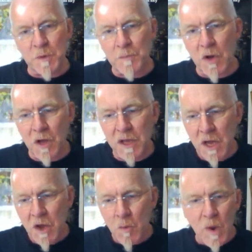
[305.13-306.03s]
but by
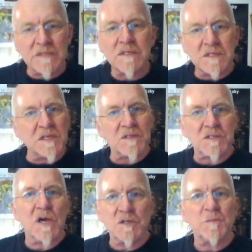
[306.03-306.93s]
Wednesday, there's
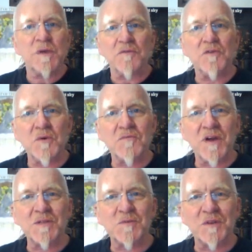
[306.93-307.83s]
going to be a few
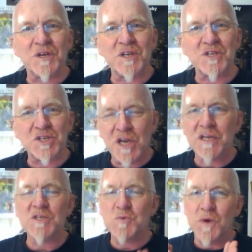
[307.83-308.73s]
events that are going to
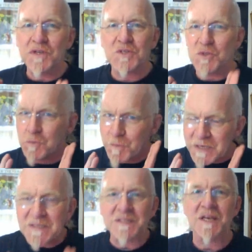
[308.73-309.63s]
change one or two
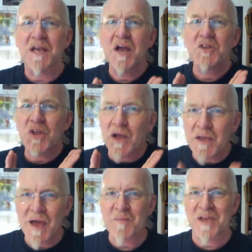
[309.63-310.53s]
basic
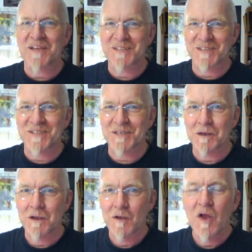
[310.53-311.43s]
dynamics.